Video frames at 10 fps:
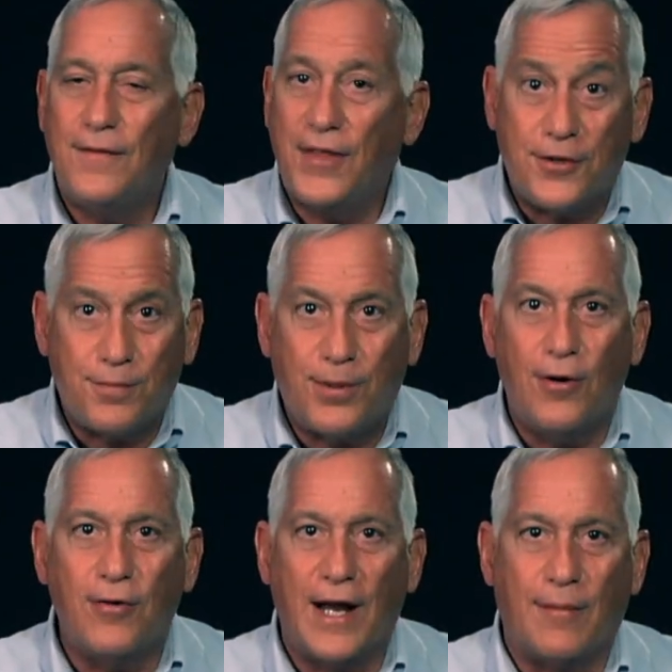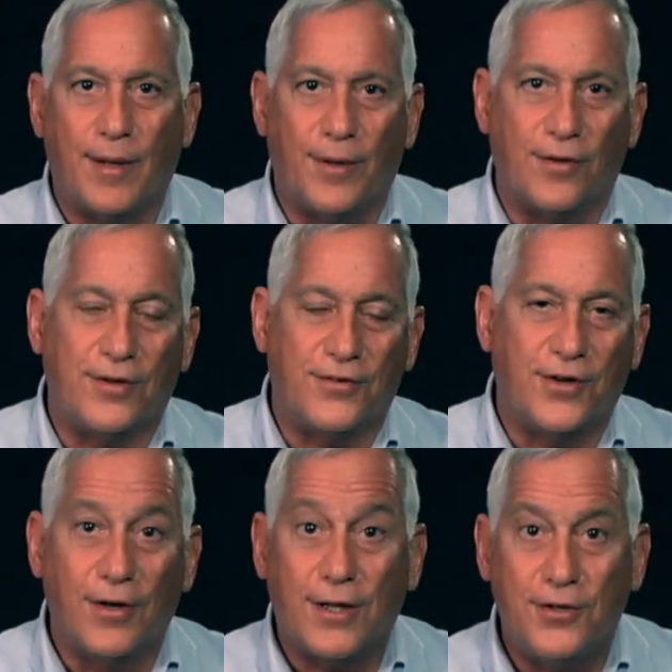that's programmable,
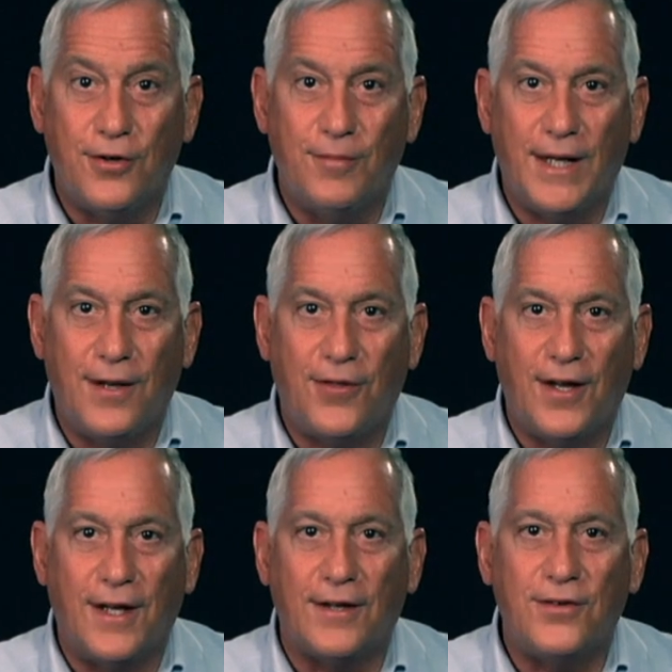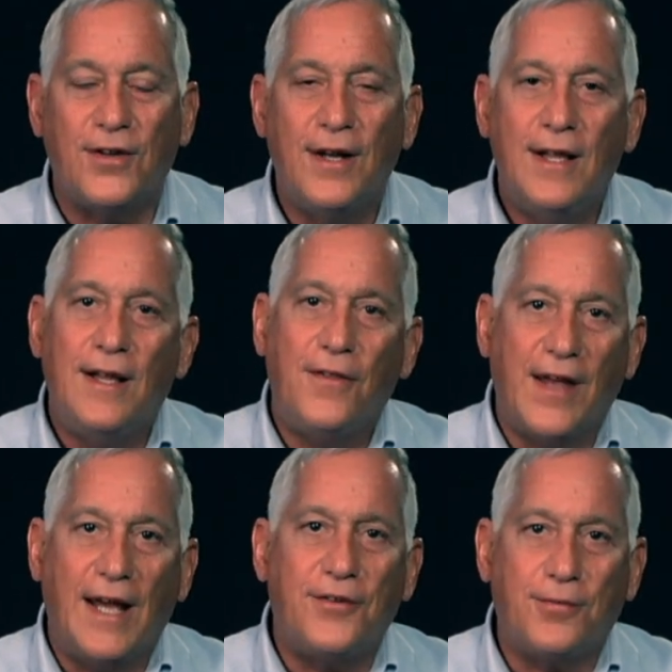so it can do many things,
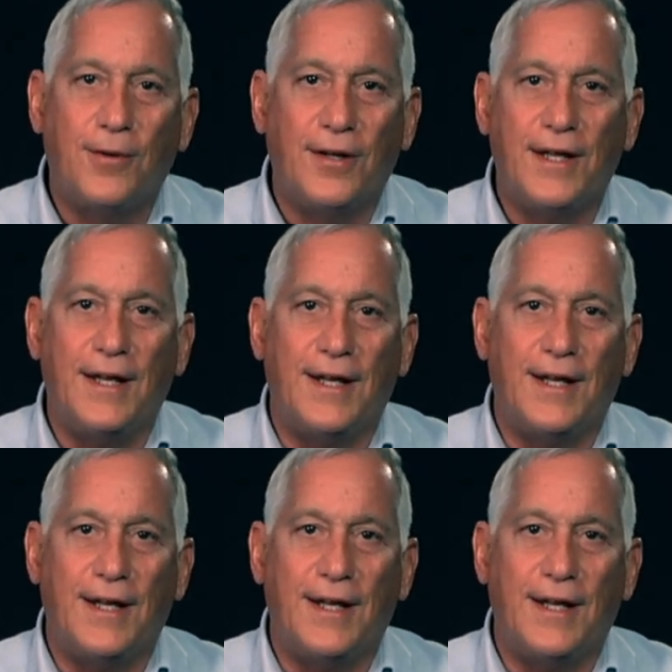that's really